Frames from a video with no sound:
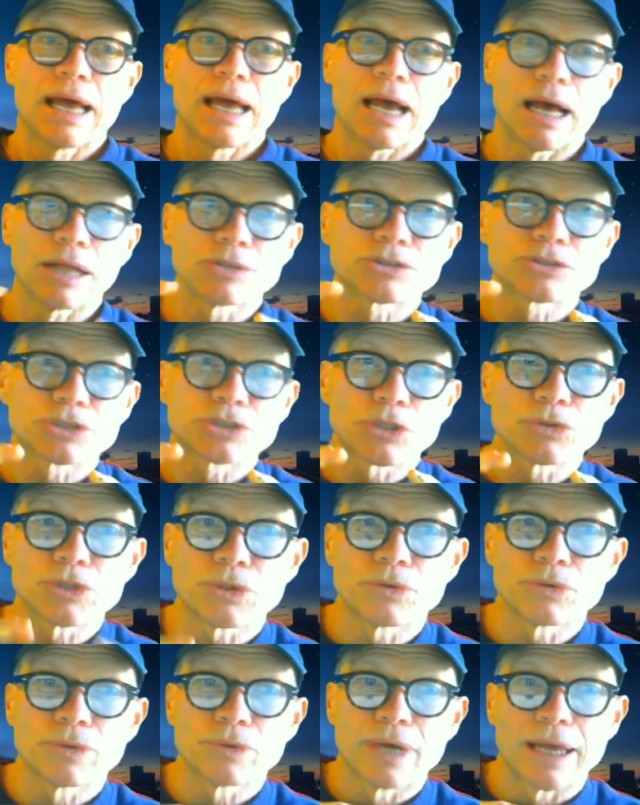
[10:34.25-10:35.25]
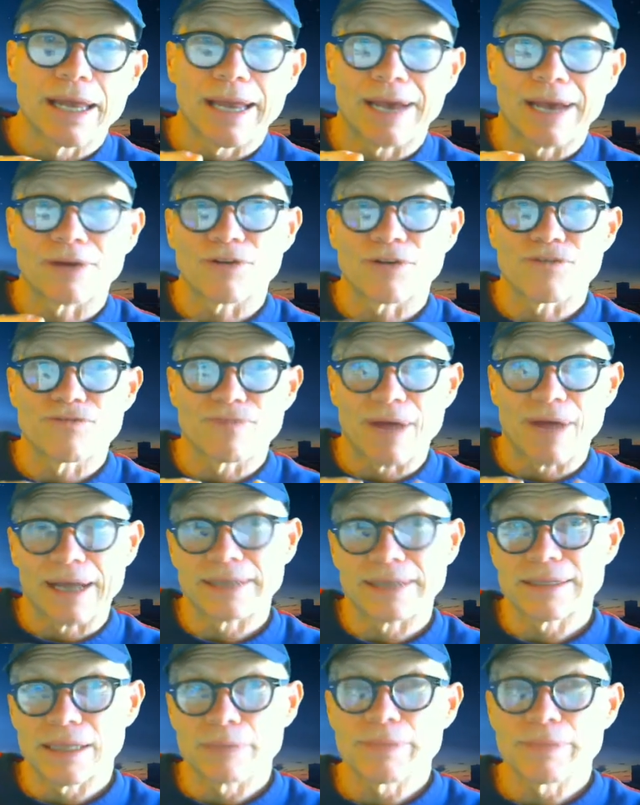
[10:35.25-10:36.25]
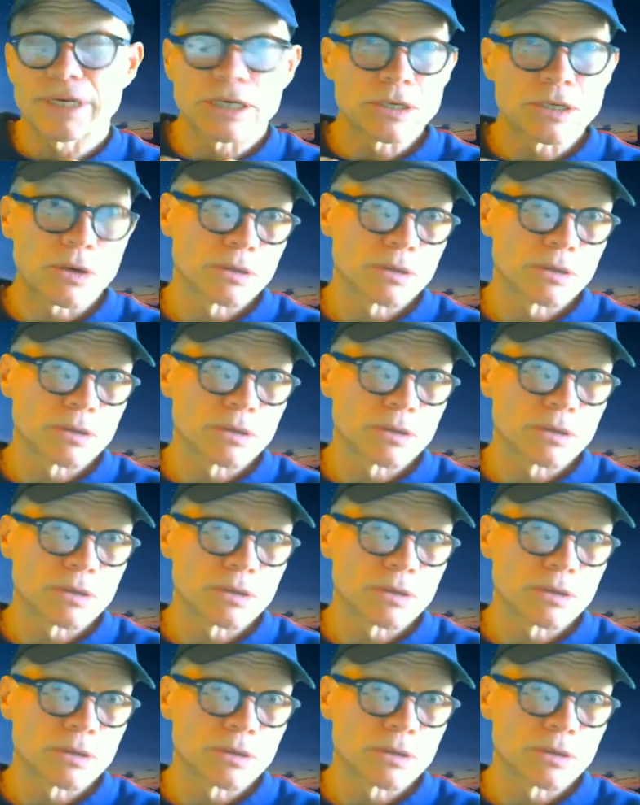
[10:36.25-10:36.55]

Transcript: I'll show you how to find them in an